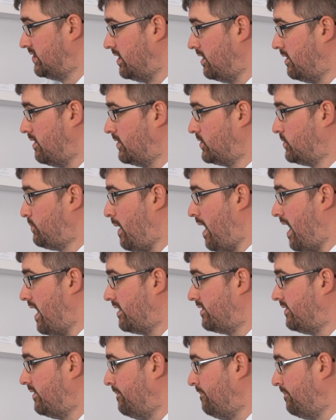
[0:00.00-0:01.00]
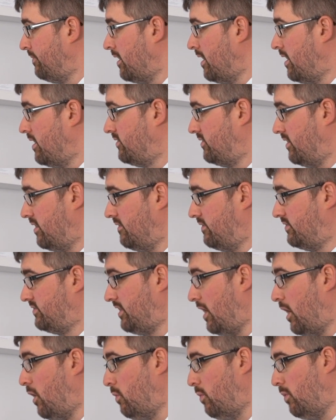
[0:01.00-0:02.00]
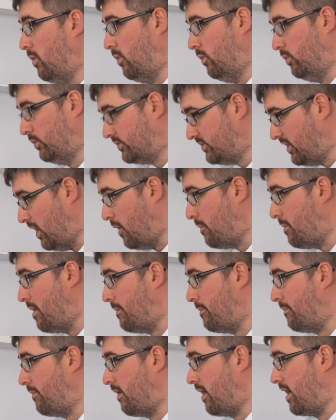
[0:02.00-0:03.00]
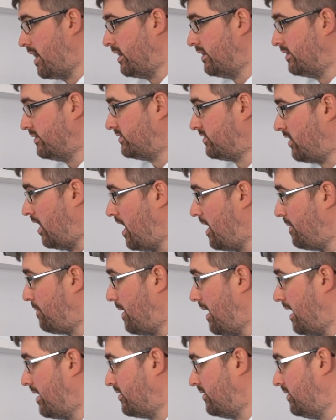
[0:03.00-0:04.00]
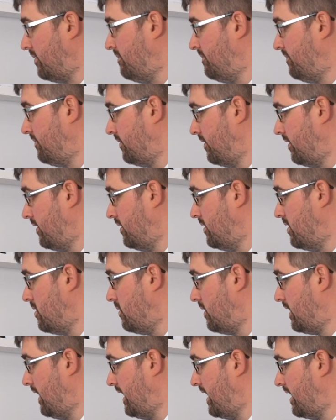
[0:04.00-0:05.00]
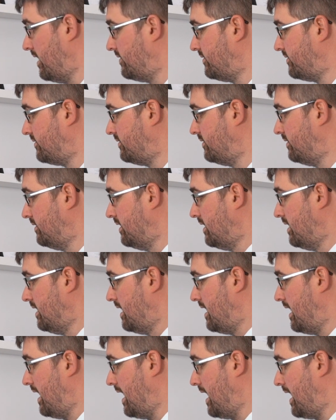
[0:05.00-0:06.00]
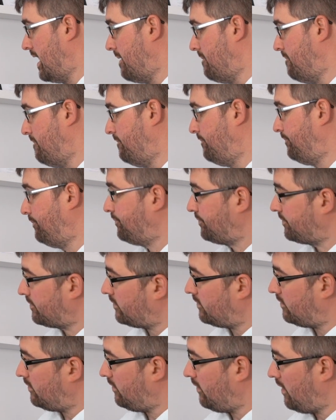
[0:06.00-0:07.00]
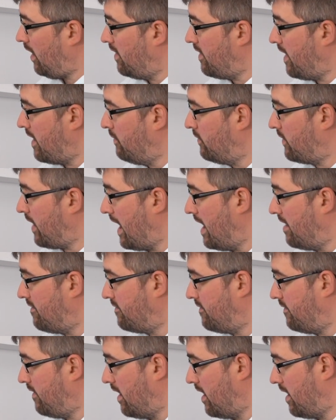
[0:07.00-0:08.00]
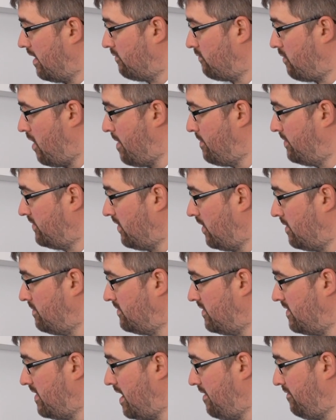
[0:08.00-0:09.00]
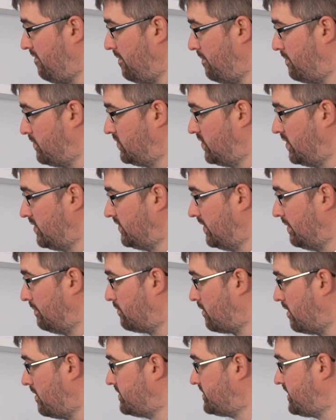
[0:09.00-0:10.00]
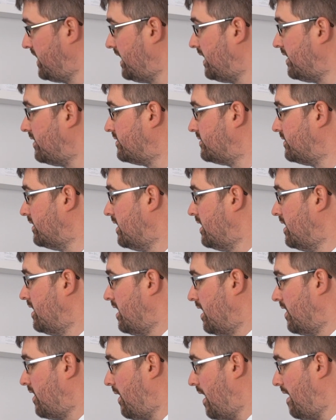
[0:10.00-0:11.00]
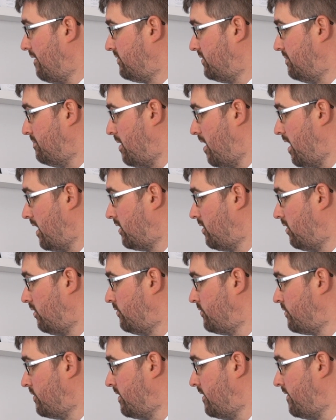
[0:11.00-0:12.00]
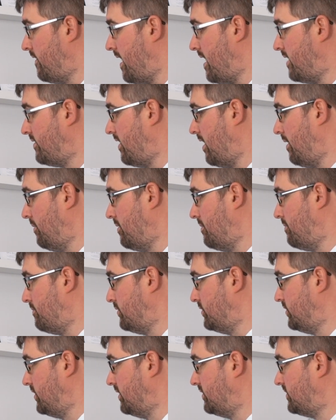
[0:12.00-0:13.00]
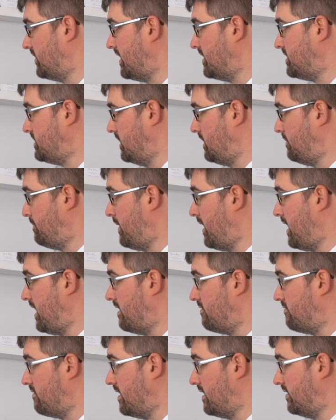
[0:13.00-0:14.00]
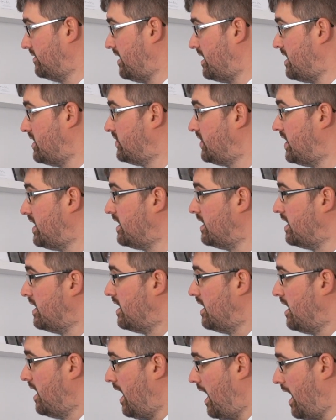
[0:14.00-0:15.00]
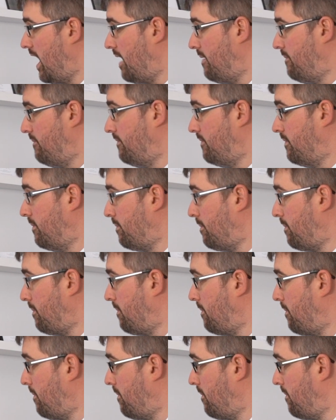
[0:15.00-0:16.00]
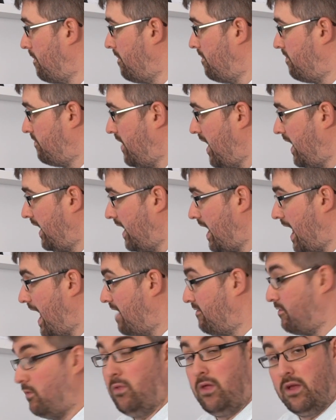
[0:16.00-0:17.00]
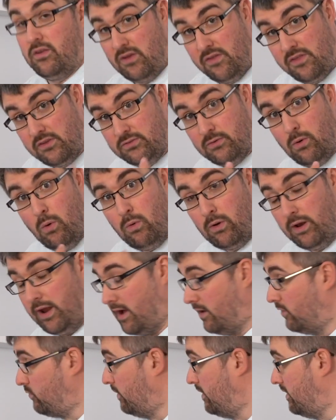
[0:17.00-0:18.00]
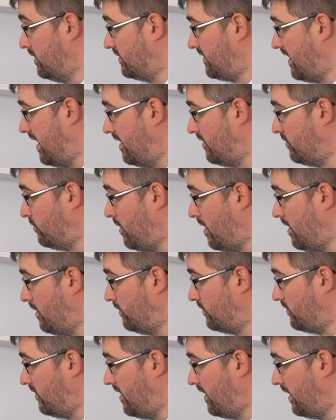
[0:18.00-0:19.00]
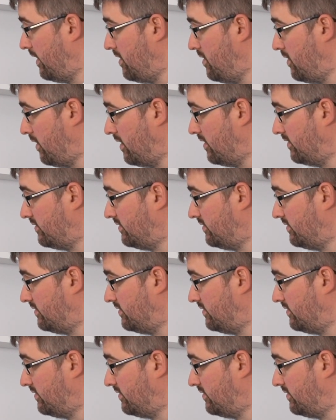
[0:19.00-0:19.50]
that you'd expect. So cell wall, cell membrane, cytoplasm, nucleus. They would have ribosomes in there for producing proteins. They'll have some mitochondria in there to help them produce ATP and release energy. They're going to have all those other organelles we looked at as well. So you're going to